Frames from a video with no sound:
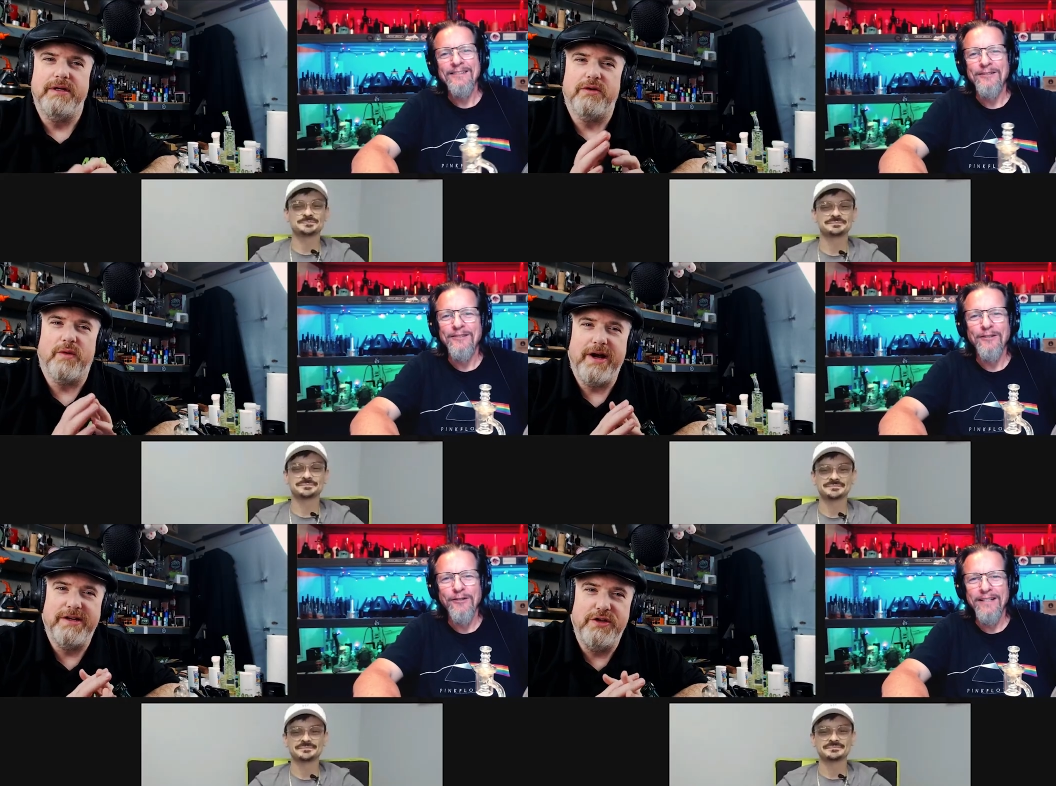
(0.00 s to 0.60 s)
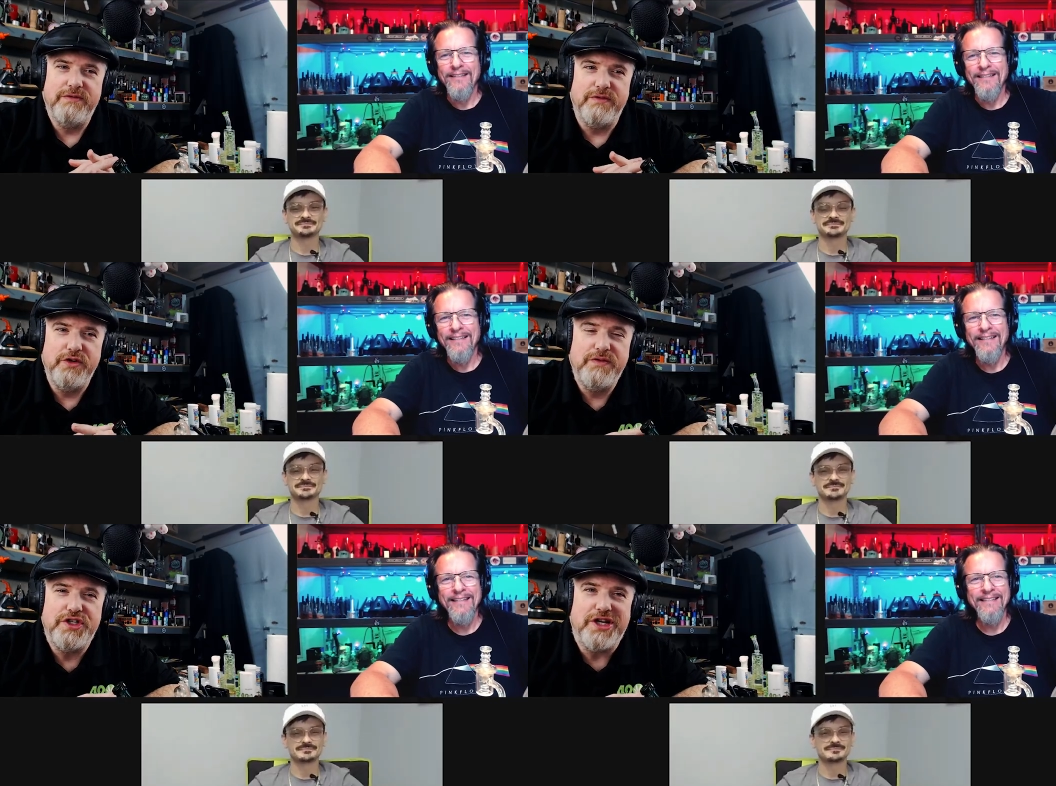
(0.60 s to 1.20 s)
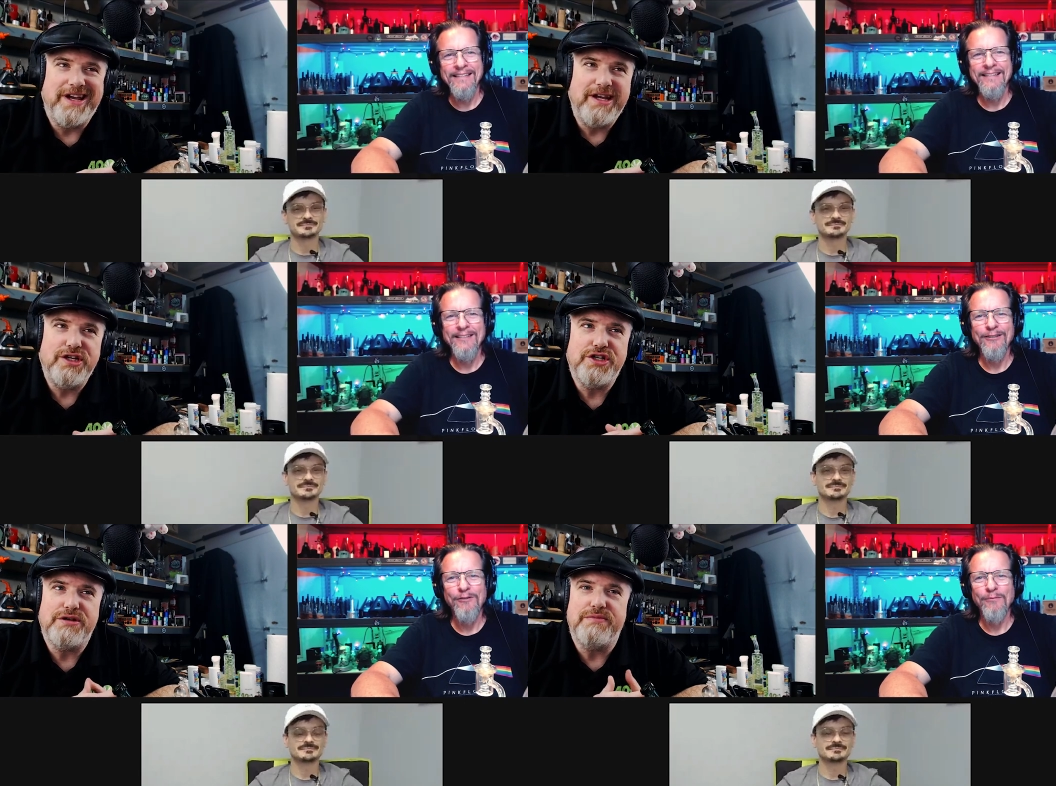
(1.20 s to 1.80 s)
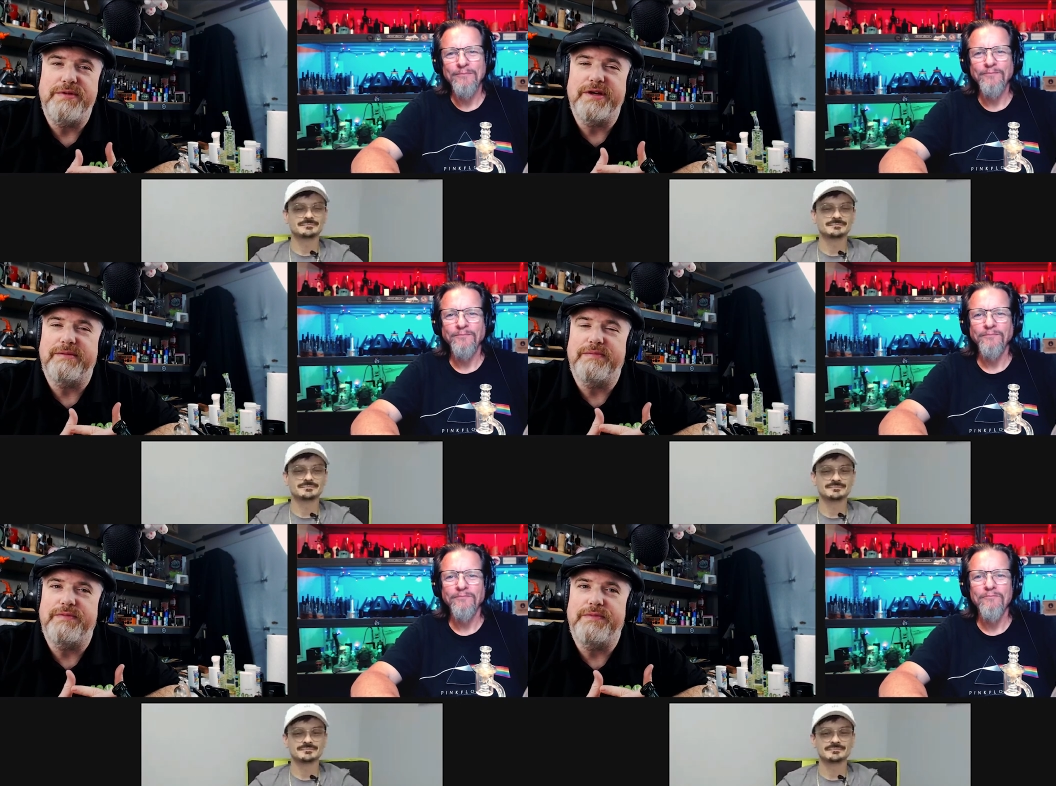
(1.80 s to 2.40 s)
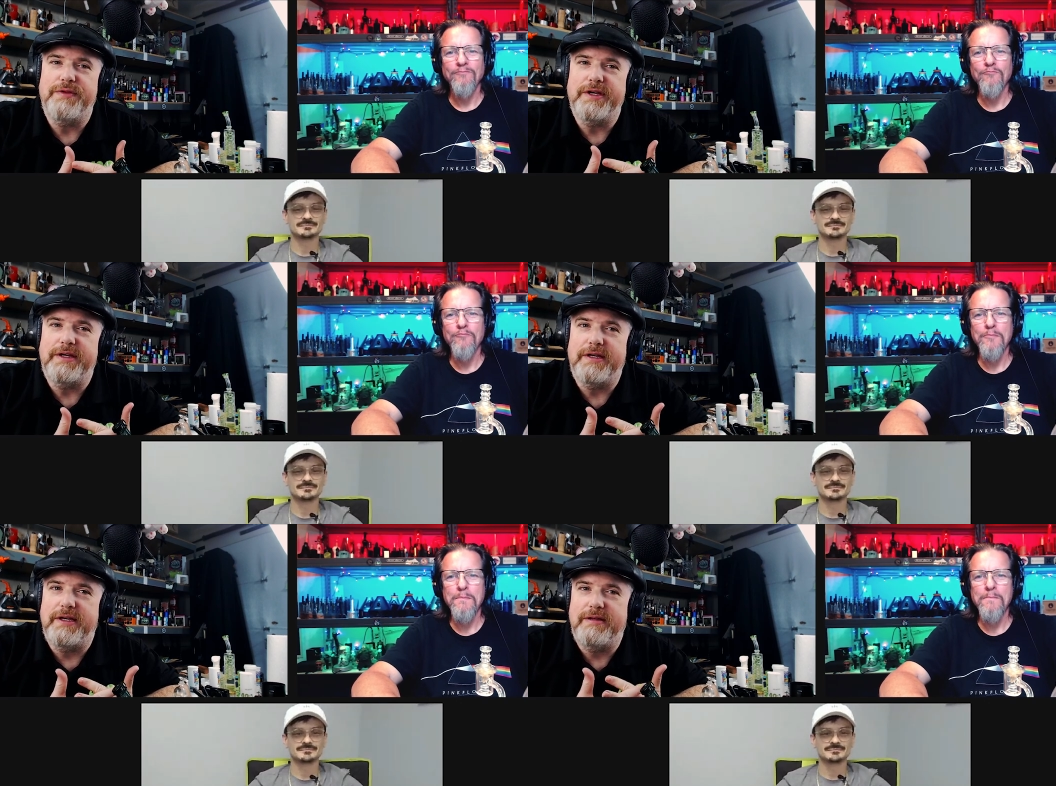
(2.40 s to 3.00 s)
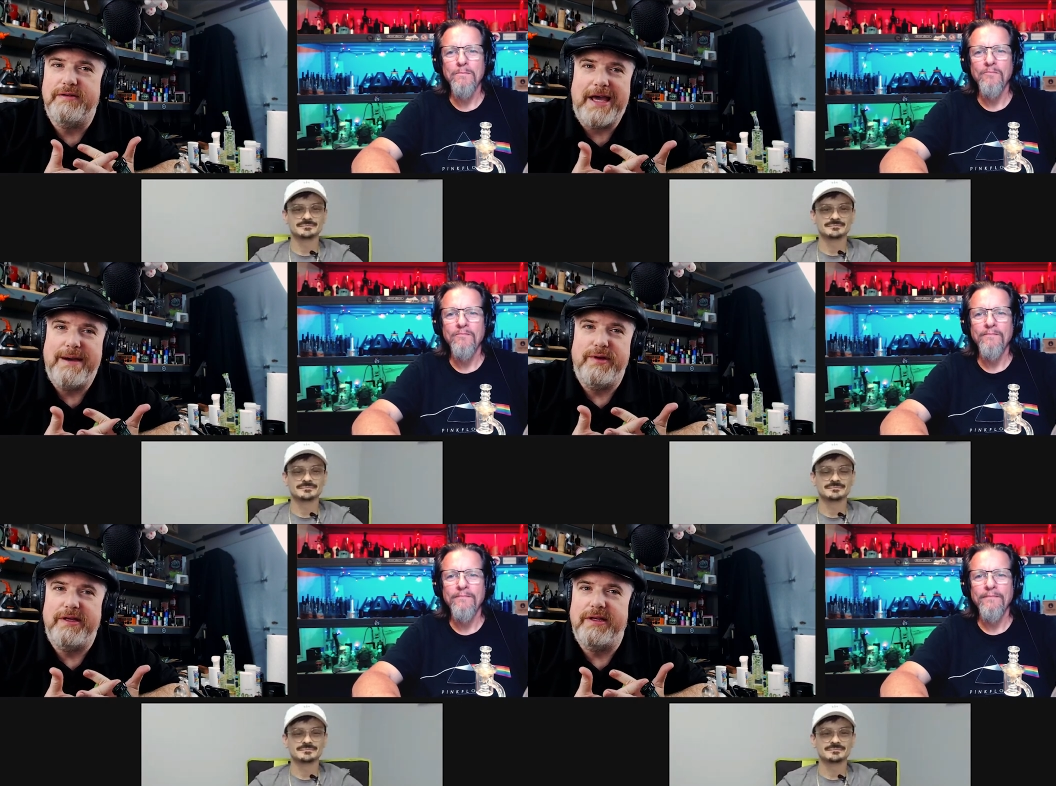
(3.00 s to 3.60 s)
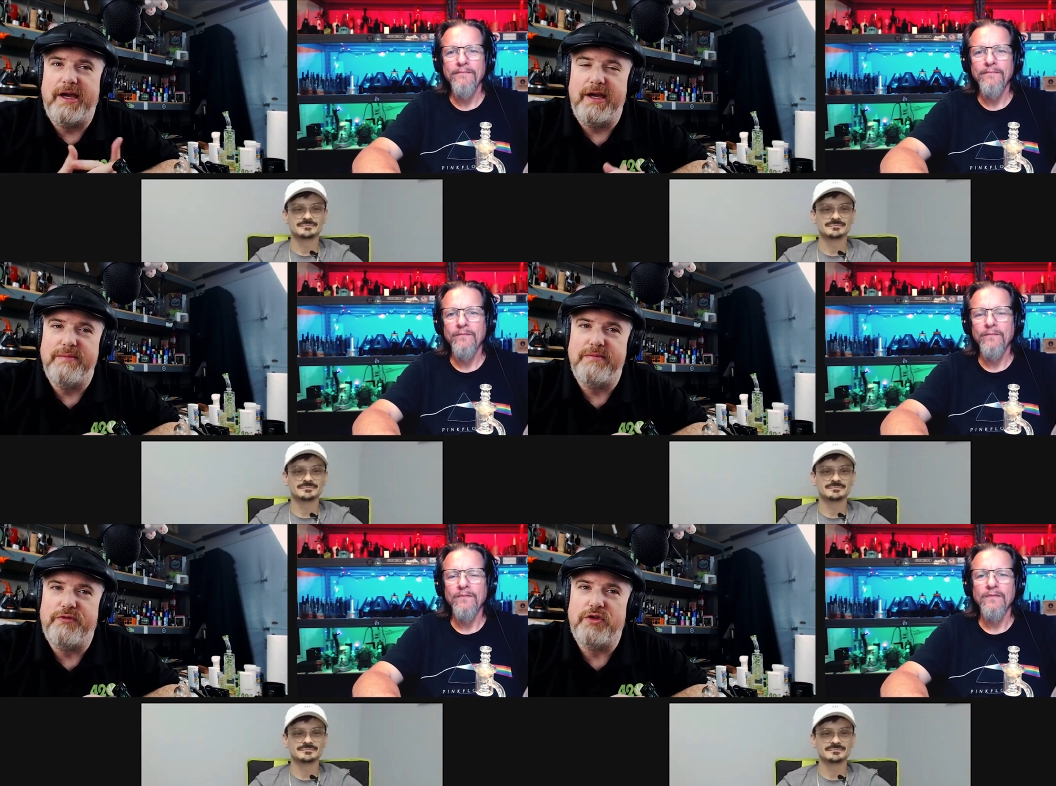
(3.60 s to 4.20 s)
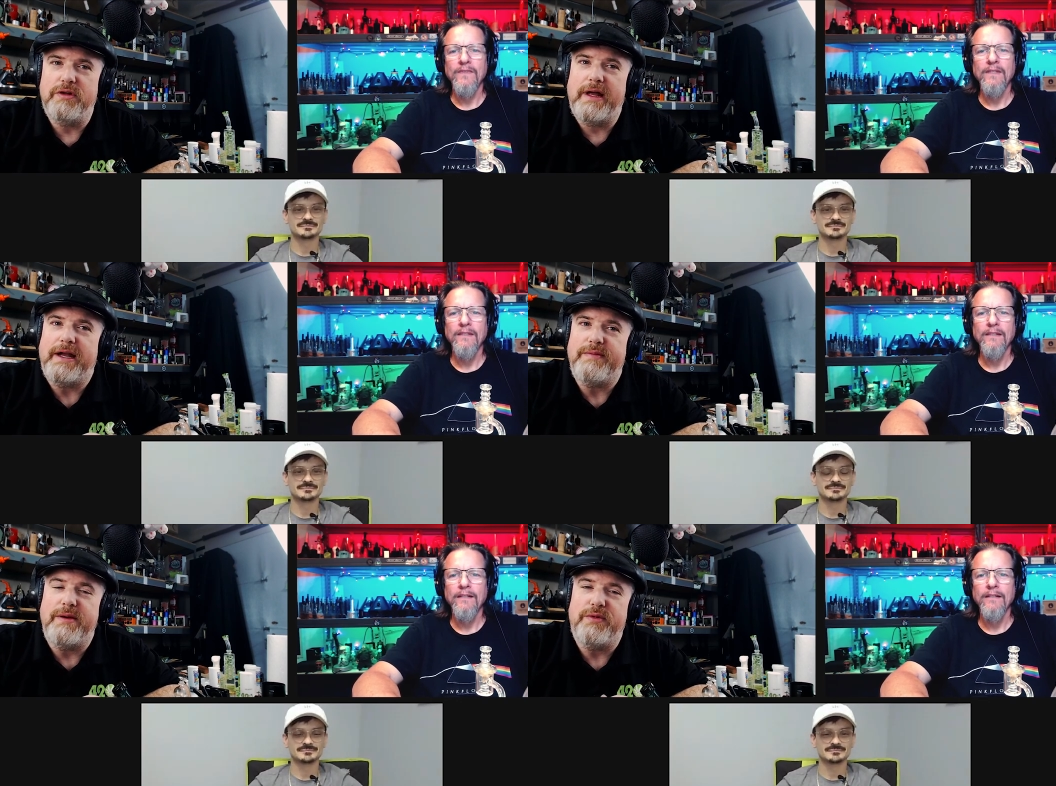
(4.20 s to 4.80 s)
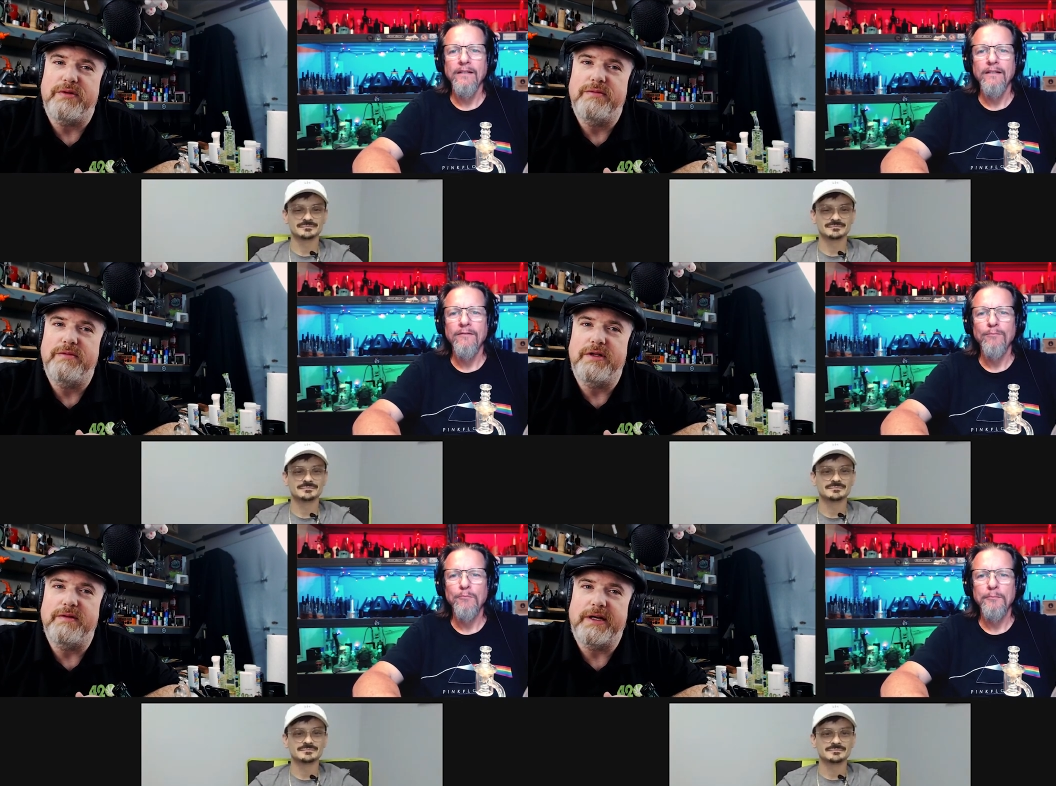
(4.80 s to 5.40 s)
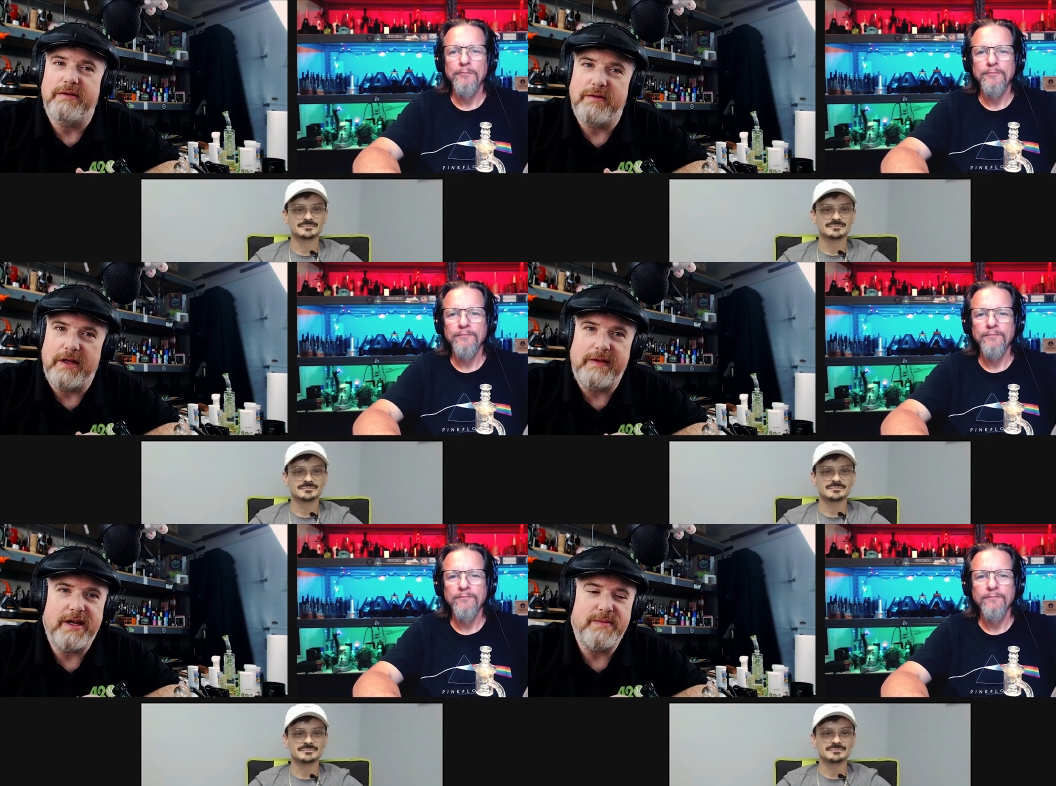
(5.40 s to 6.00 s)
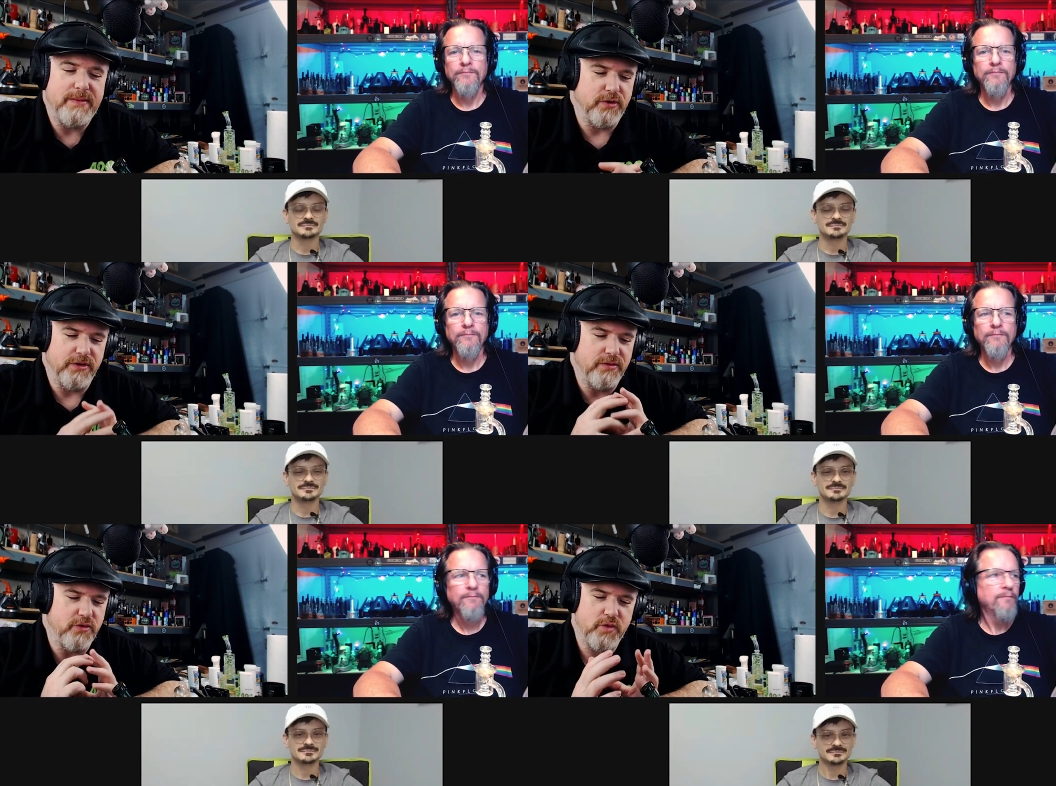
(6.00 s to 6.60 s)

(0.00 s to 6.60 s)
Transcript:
Speaker 1: Rod, you've you've changed the the dabbing game for a lot of people. Like a, a lot of people, the